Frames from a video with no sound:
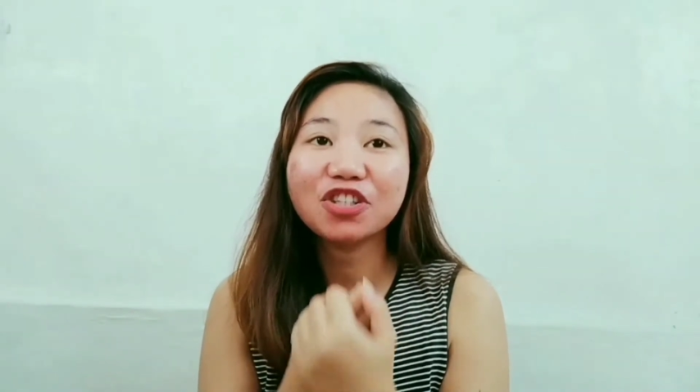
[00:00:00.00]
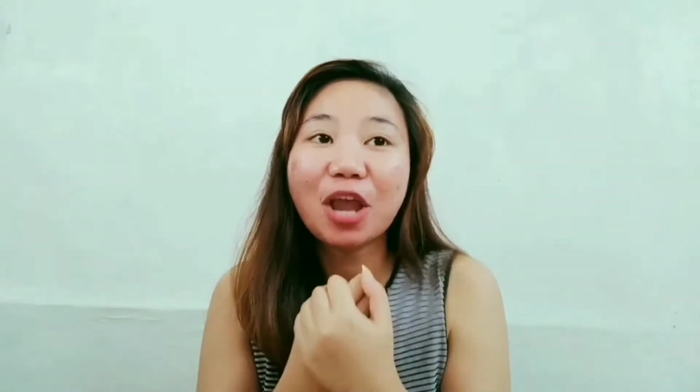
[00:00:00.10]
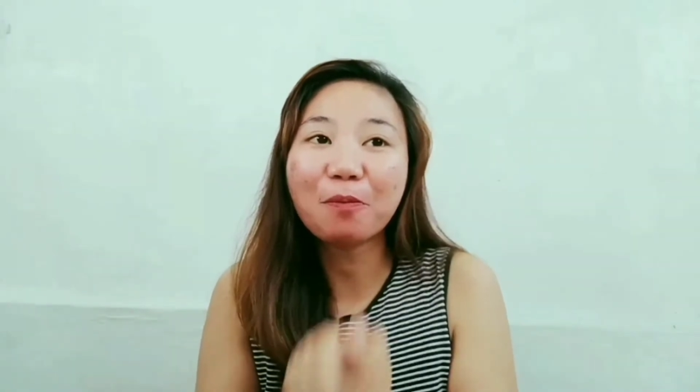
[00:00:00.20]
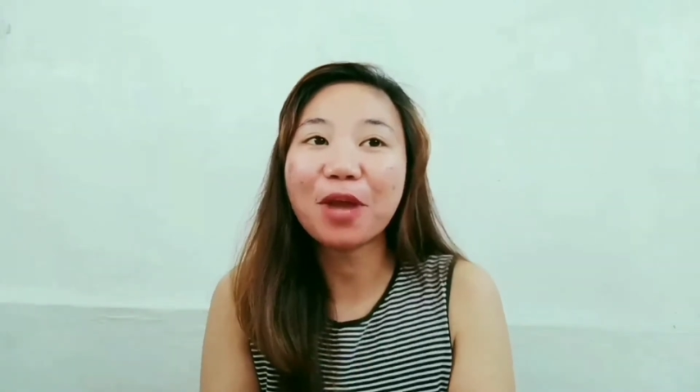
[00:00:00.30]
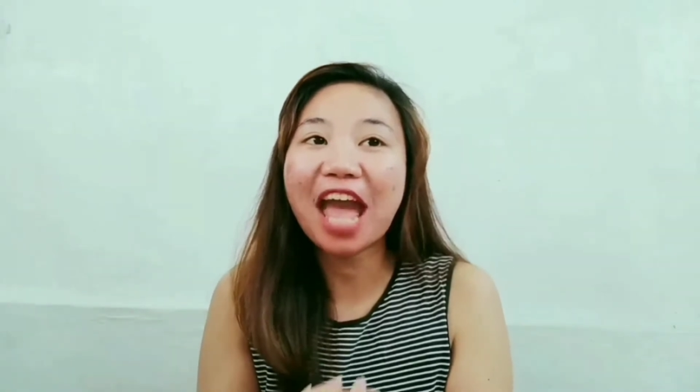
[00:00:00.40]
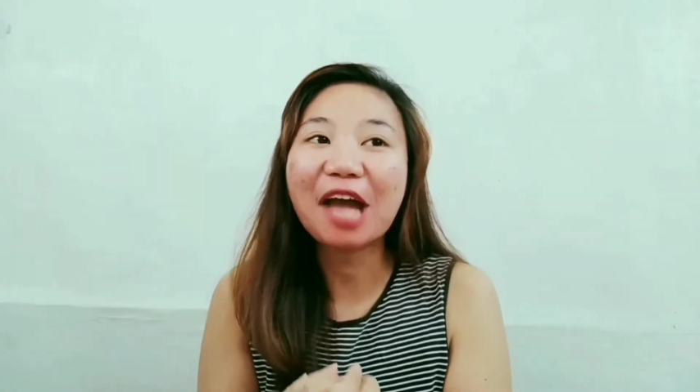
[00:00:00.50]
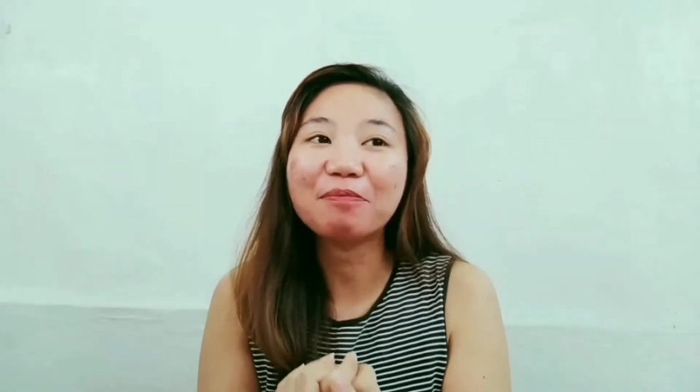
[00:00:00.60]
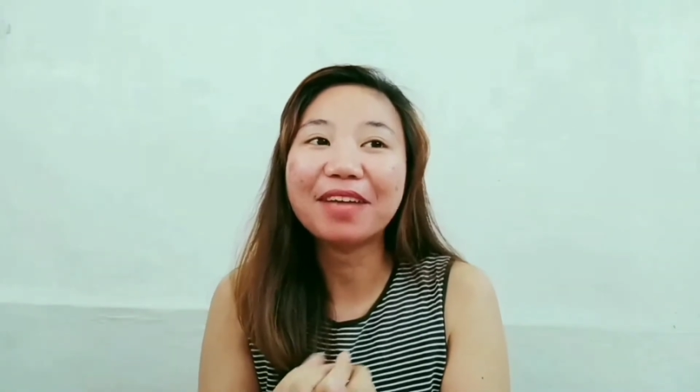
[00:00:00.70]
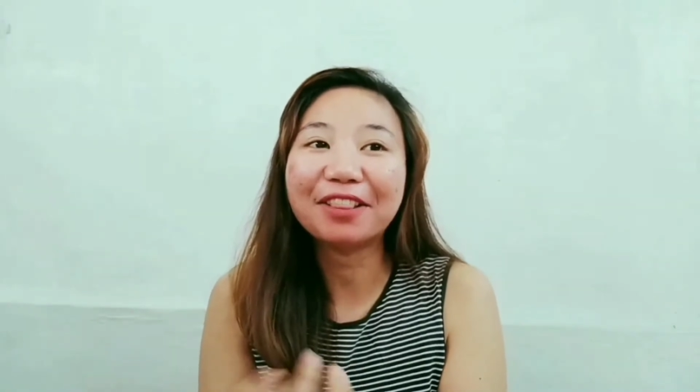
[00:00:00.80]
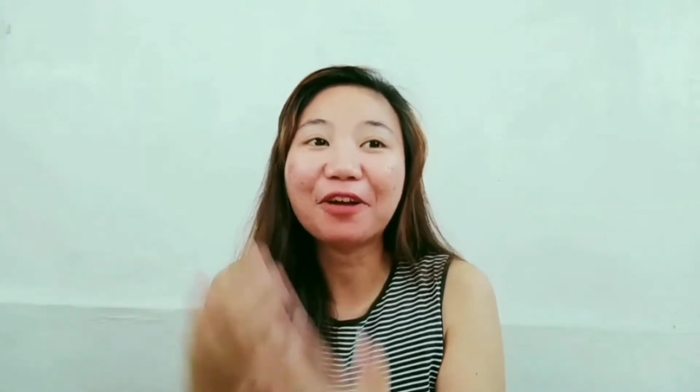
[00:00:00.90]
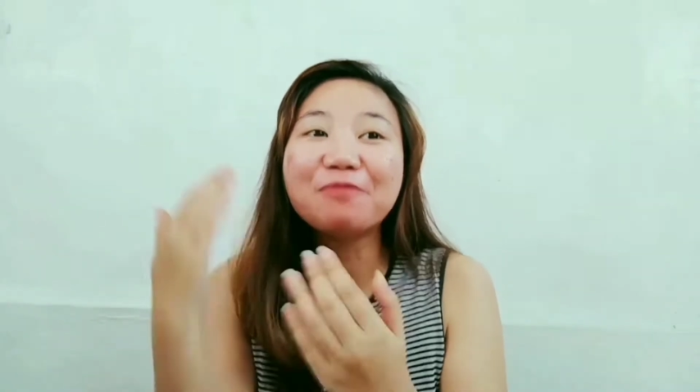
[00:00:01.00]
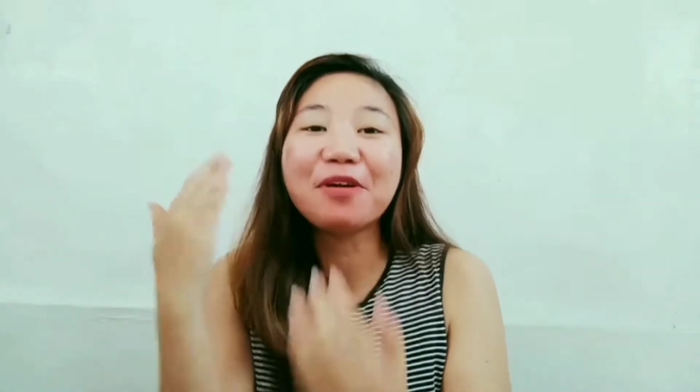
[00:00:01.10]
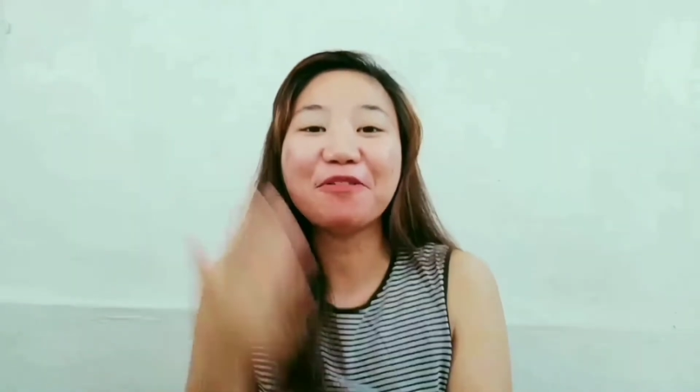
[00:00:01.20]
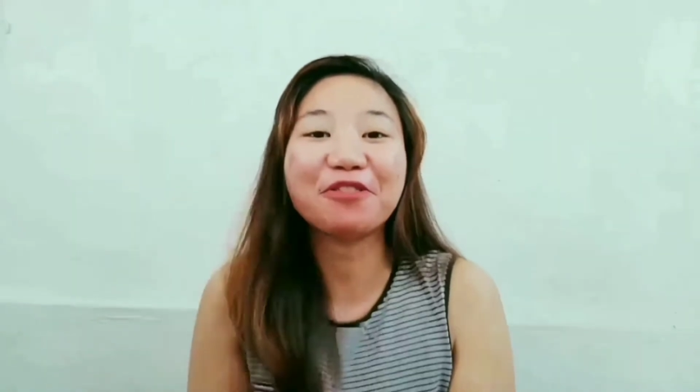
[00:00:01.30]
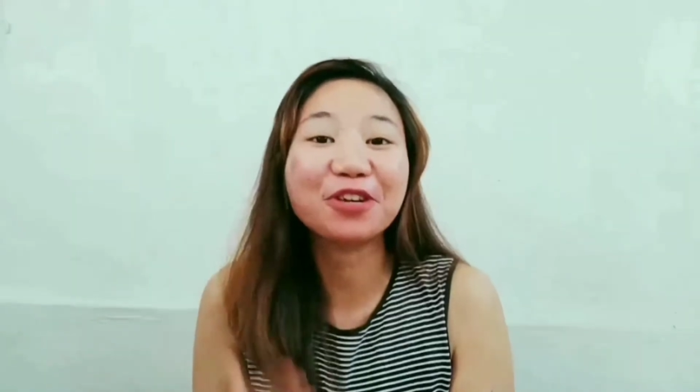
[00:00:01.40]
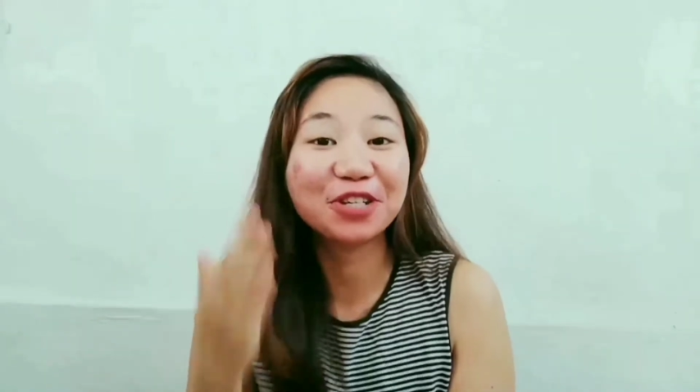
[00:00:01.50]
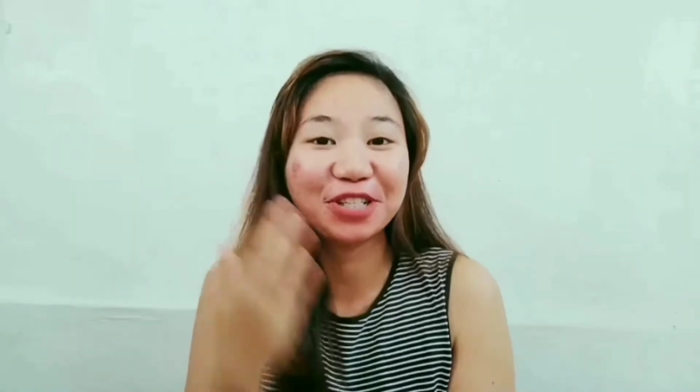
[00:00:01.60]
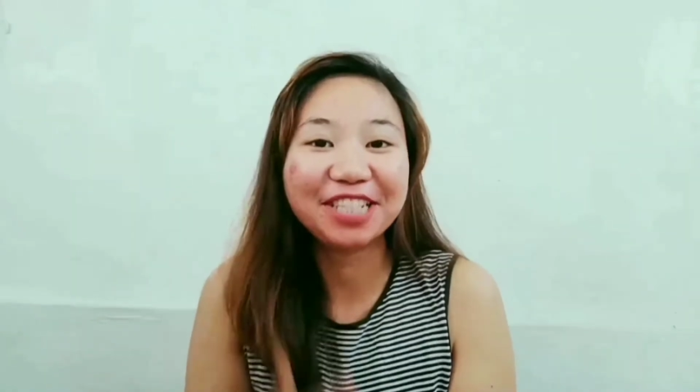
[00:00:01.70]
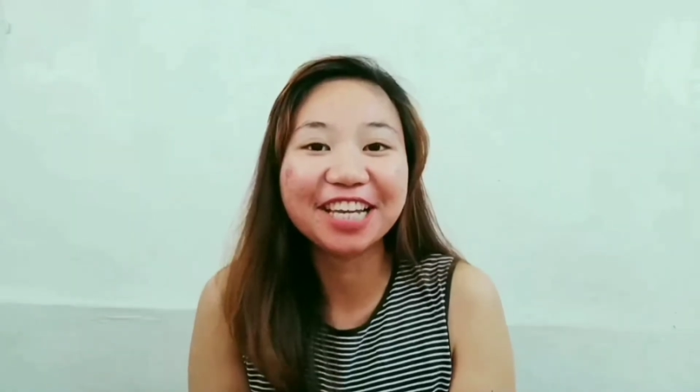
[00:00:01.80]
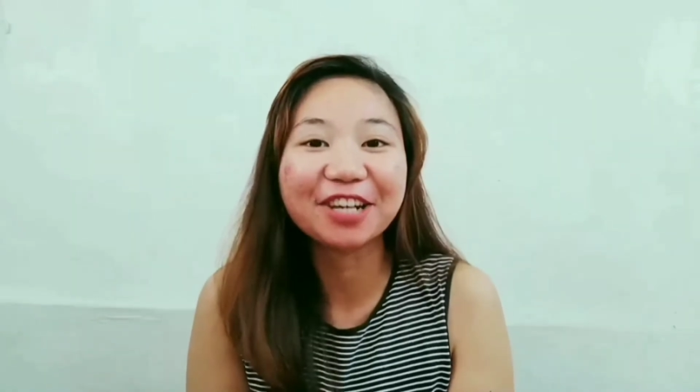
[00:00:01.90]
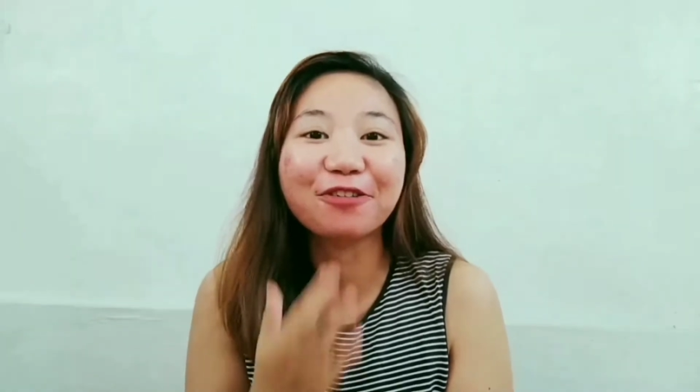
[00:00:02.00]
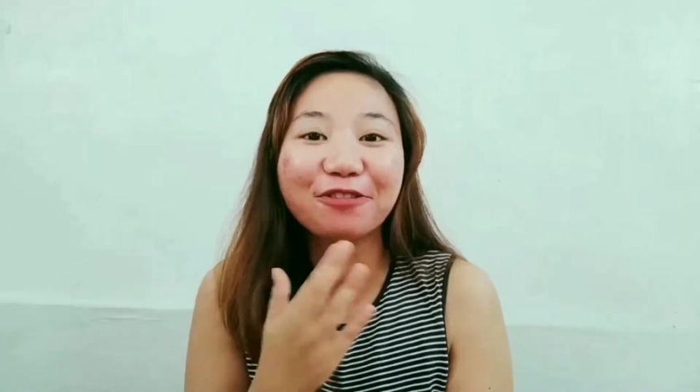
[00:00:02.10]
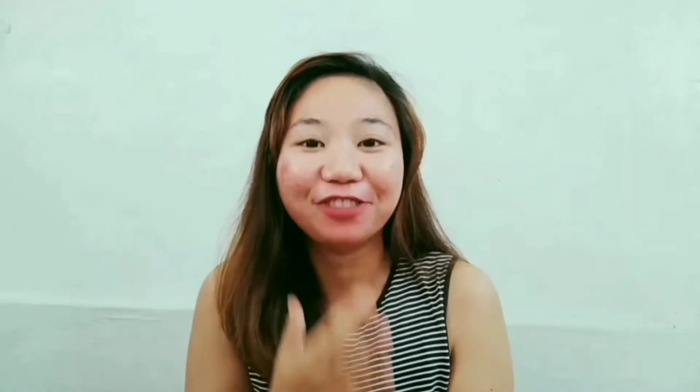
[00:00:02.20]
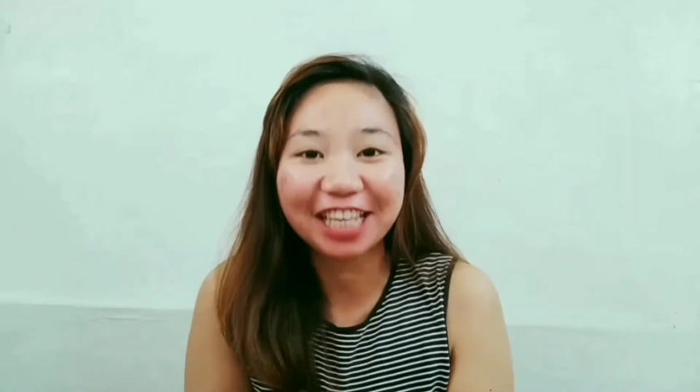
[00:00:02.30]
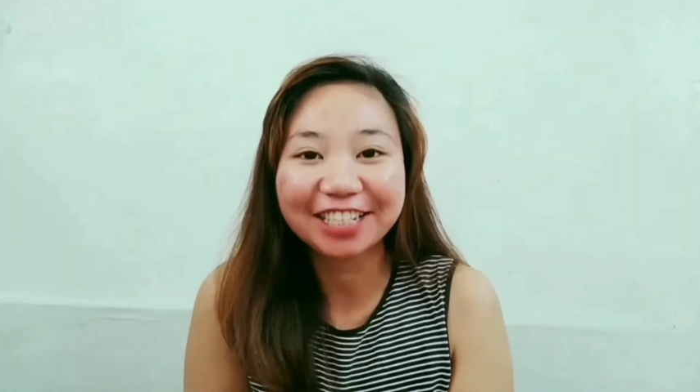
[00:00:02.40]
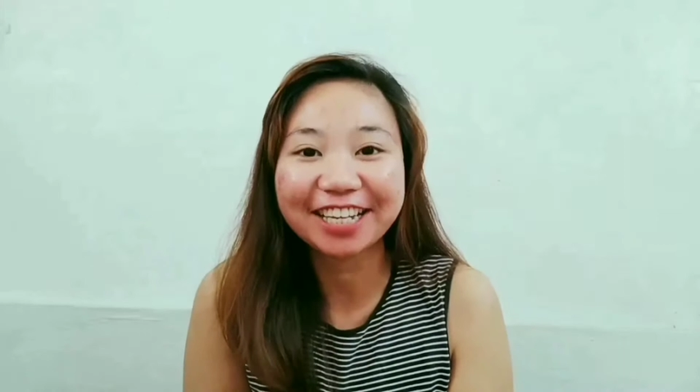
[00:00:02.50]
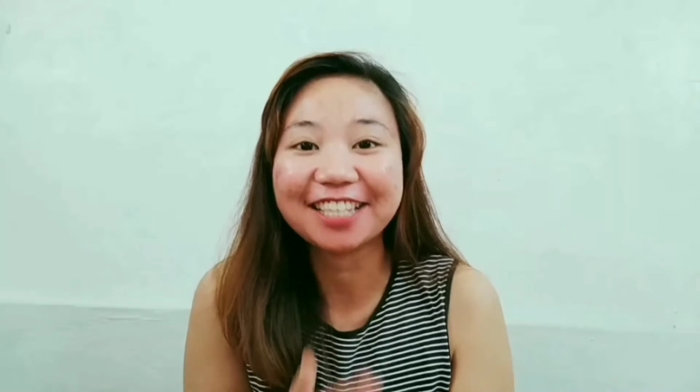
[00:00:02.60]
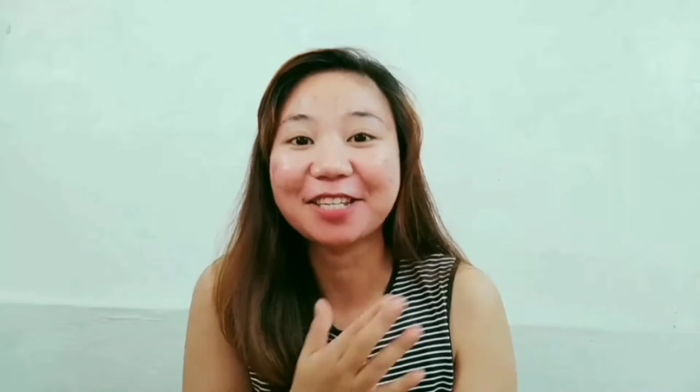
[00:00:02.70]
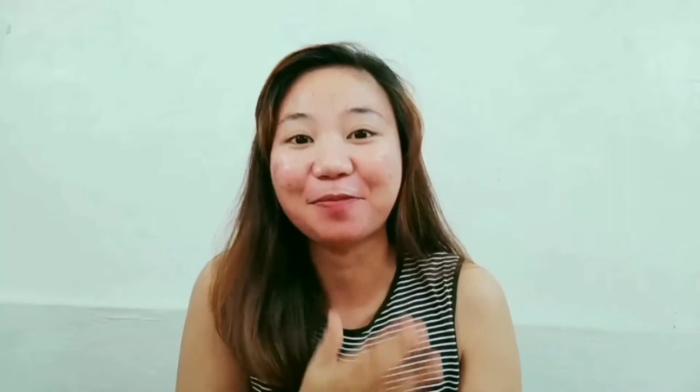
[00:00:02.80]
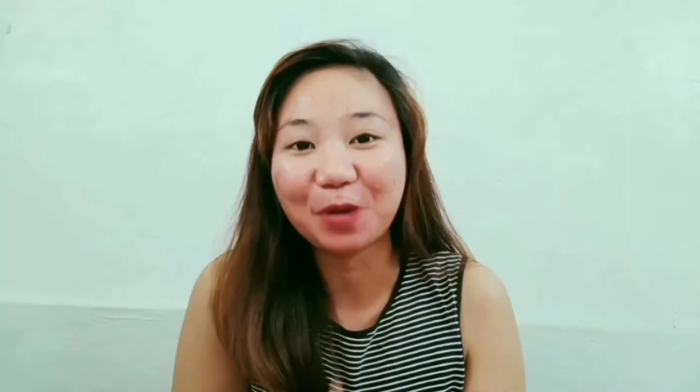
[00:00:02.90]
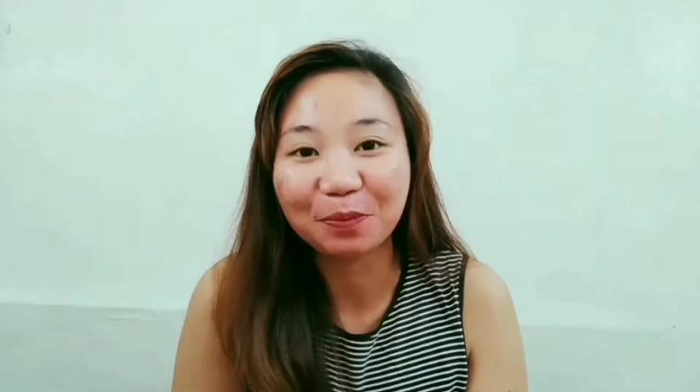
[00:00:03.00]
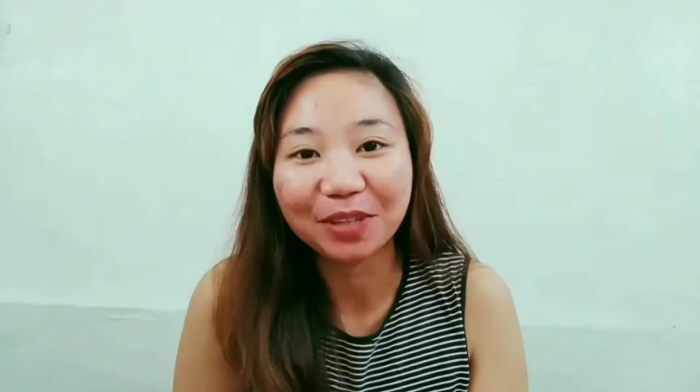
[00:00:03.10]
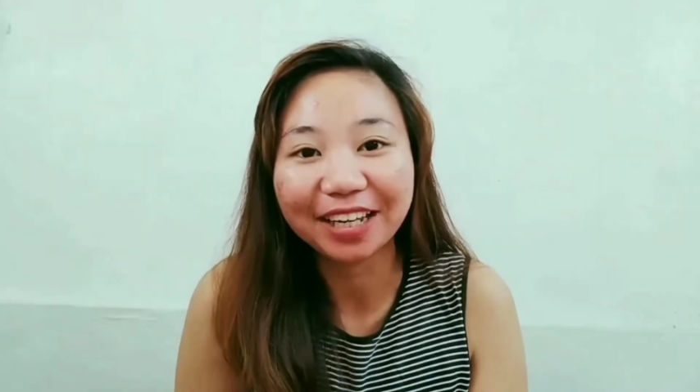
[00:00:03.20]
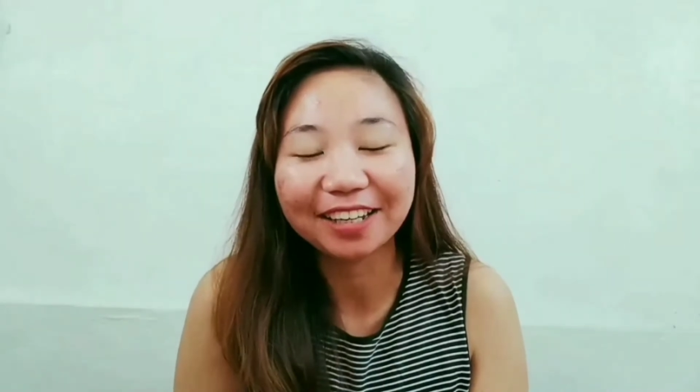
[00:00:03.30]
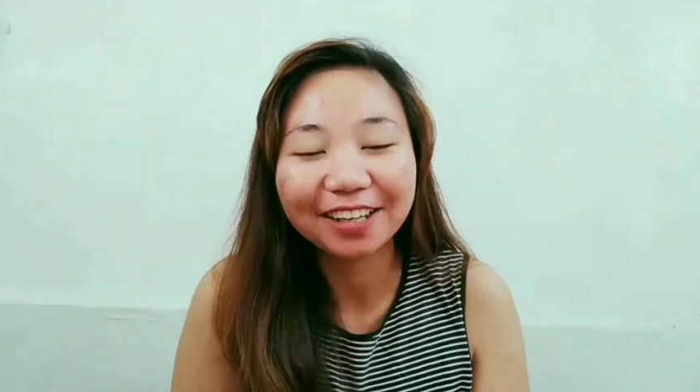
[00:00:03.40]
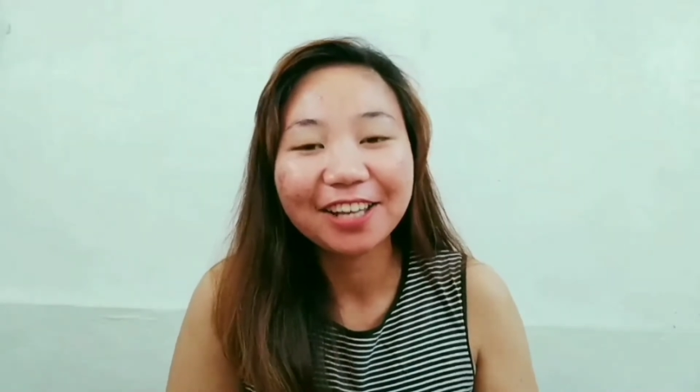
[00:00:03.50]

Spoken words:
syempre happened on my first year of teaching sa public.